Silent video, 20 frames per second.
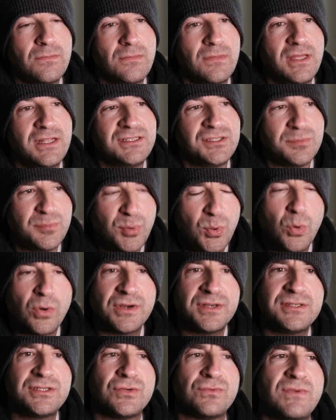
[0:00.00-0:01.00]
it's
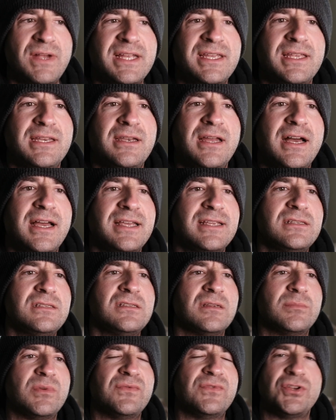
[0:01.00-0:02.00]
important to recognize
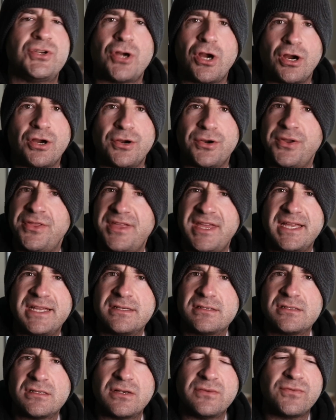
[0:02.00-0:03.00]
some of the darker
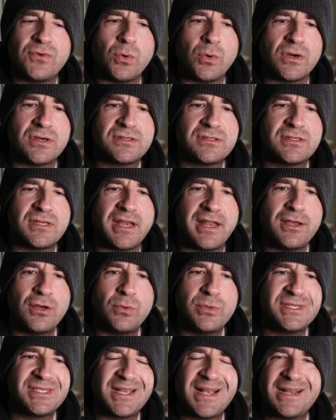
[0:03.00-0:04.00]
things, of course. And I
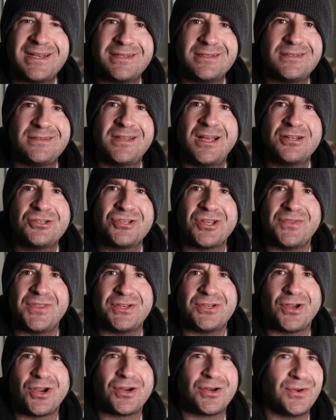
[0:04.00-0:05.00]
always kind of touch on the
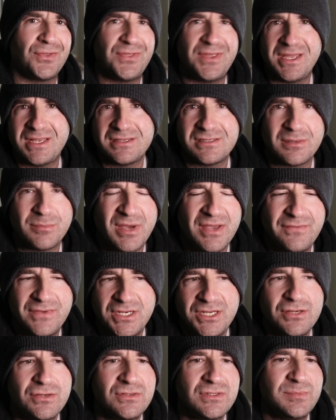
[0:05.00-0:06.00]
darker things in my
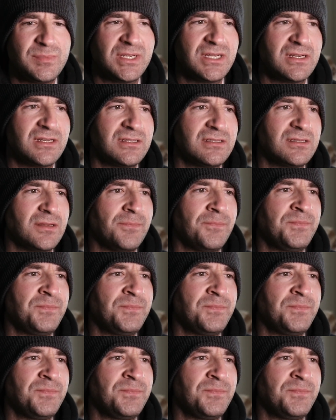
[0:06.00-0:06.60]
videos, because